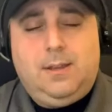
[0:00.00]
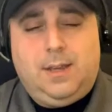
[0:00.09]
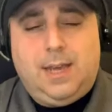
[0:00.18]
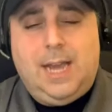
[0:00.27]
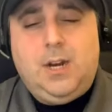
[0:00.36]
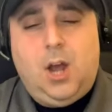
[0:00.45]

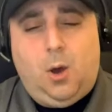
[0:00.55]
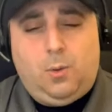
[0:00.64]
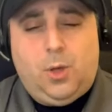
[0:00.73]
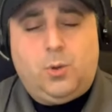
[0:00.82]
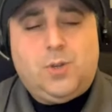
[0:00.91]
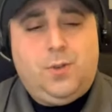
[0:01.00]
Yeah, I know.
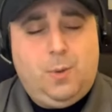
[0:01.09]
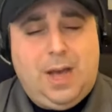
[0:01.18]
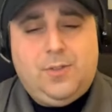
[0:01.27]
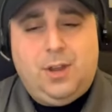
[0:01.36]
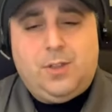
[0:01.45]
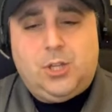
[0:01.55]
Those of you out
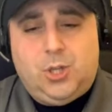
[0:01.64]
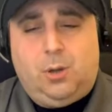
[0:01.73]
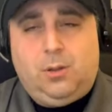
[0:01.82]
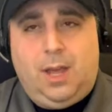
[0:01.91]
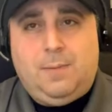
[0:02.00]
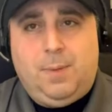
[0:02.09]
there that don't
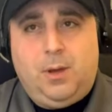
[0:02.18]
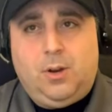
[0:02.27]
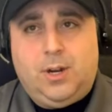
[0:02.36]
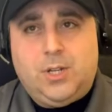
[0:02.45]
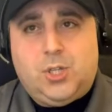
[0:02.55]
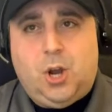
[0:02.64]
like Bill are
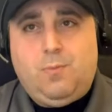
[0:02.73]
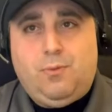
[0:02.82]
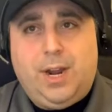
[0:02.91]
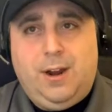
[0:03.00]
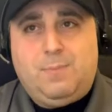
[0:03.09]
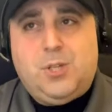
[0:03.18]
going to start
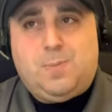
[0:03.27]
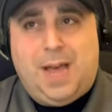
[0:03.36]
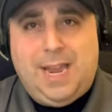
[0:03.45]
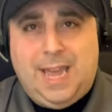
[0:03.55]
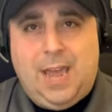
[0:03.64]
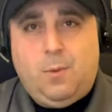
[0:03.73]
bringing up
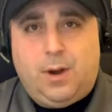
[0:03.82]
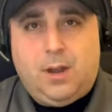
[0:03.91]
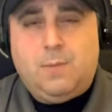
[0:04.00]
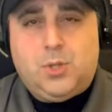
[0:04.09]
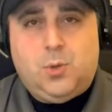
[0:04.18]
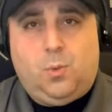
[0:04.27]
Spygate when it
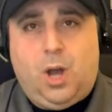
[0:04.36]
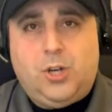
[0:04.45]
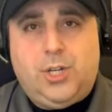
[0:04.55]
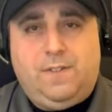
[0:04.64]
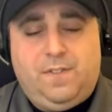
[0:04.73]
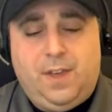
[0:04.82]
comes to
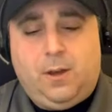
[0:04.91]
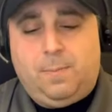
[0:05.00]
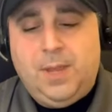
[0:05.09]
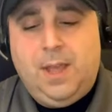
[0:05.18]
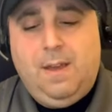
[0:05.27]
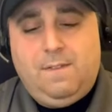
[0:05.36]
watching film.
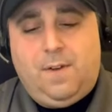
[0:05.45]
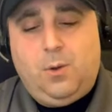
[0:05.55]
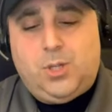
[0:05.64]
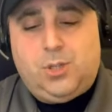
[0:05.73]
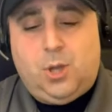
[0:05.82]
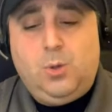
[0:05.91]

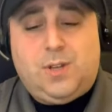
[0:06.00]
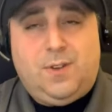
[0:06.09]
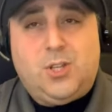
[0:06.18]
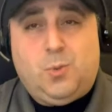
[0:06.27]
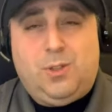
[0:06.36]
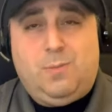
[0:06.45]
Folks, those of
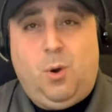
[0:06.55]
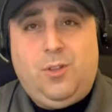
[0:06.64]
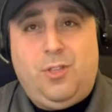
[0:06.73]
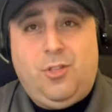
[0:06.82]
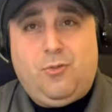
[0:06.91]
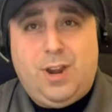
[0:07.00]
us with more
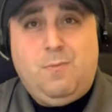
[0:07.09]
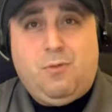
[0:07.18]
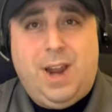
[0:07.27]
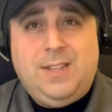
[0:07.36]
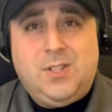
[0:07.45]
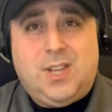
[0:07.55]
than three
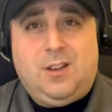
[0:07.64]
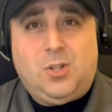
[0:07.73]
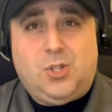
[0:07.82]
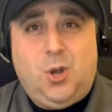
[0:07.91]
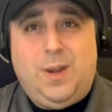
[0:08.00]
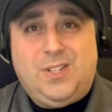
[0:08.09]
brain
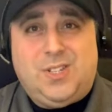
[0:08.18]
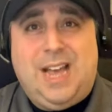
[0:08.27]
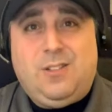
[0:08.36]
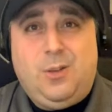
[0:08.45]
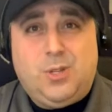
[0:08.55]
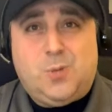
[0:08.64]
cells know
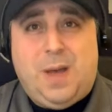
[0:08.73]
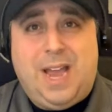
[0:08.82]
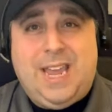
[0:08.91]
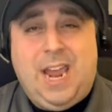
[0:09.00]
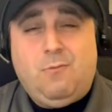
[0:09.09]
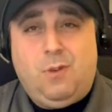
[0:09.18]
exactly what
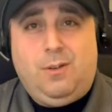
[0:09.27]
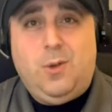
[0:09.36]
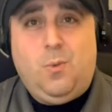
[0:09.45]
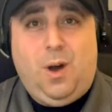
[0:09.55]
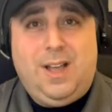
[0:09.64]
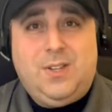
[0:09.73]
Spygate really
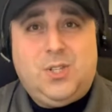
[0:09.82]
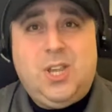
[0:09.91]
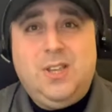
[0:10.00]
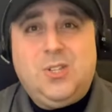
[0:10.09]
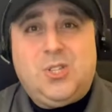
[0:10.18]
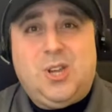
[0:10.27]
was,
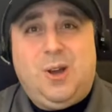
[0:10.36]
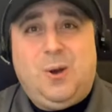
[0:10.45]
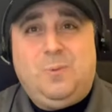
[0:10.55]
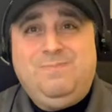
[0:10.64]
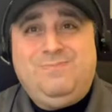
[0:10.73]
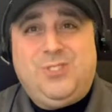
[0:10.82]

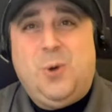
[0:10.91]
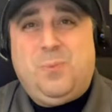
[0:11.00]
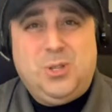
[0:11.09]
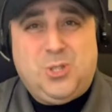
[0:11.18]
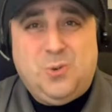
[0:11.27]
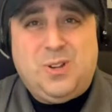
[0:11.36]
so don't
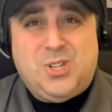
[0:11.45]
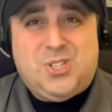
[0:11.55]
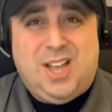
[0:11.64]
put too much